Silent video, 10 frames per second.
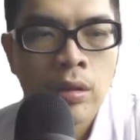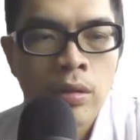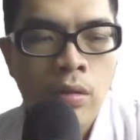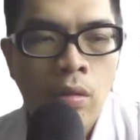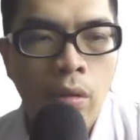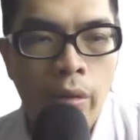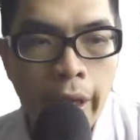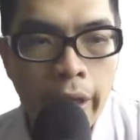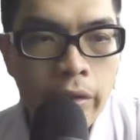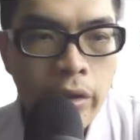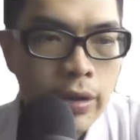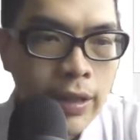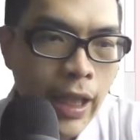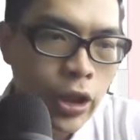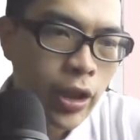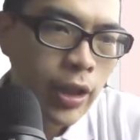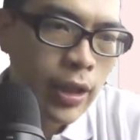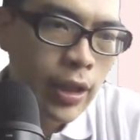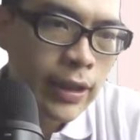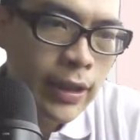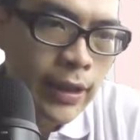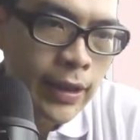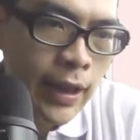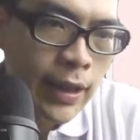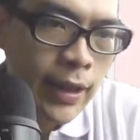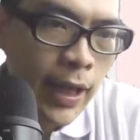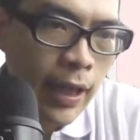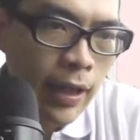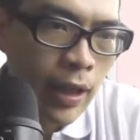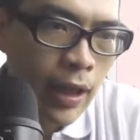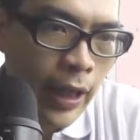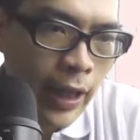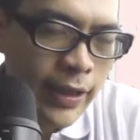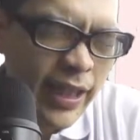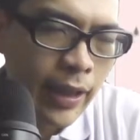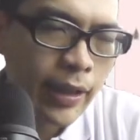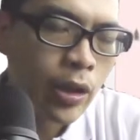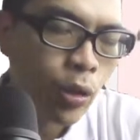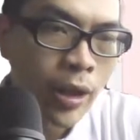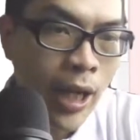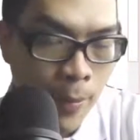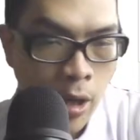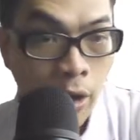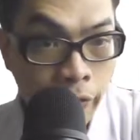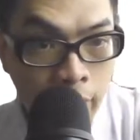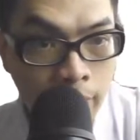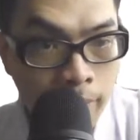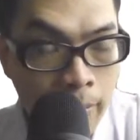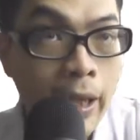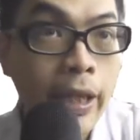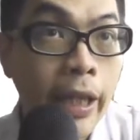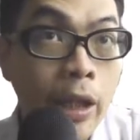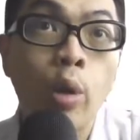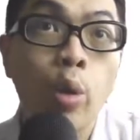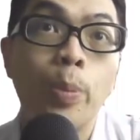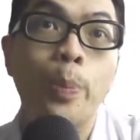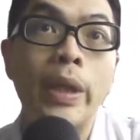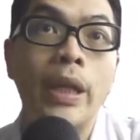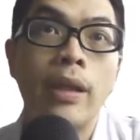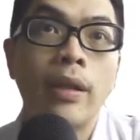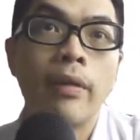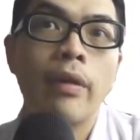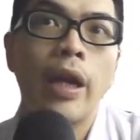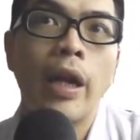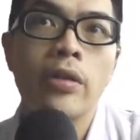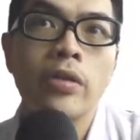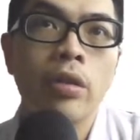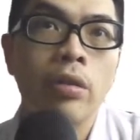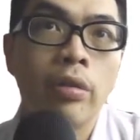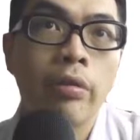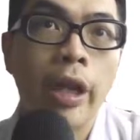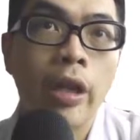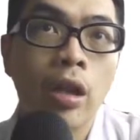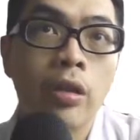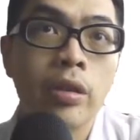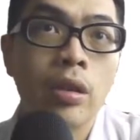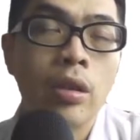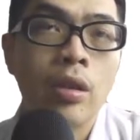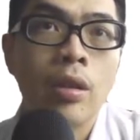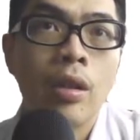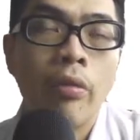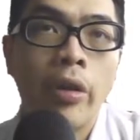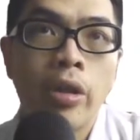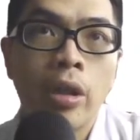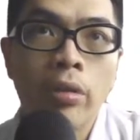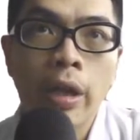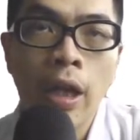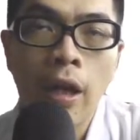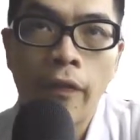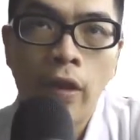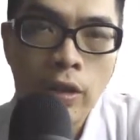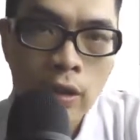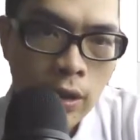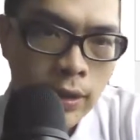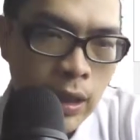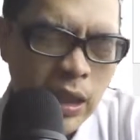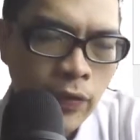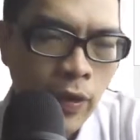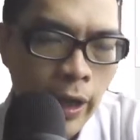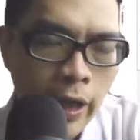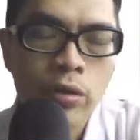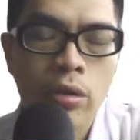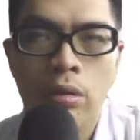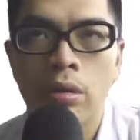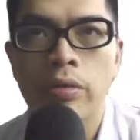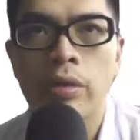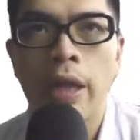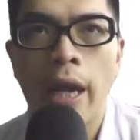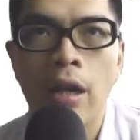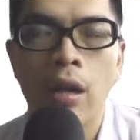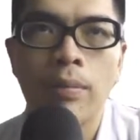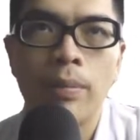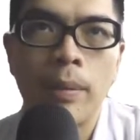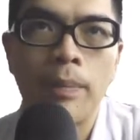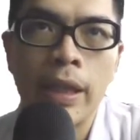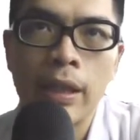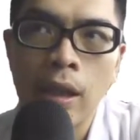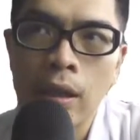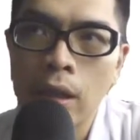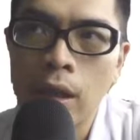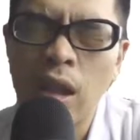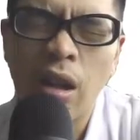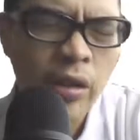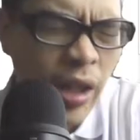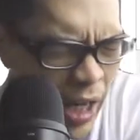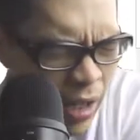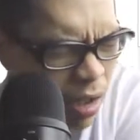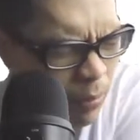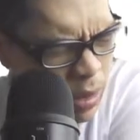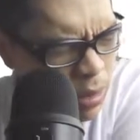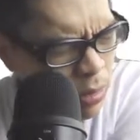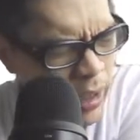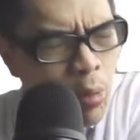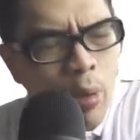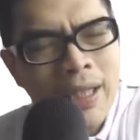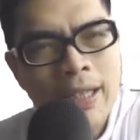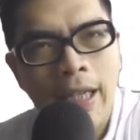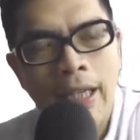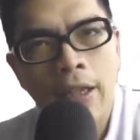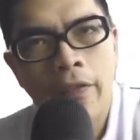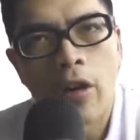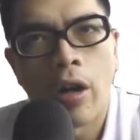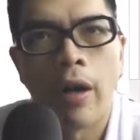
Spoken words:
Alright, so such instances, like I say, they don't come out often, but it could be. Okay, so you cannot, when you're looking out for sources for actual growth, you cannot be blatantly or you cannot be looking one-sided for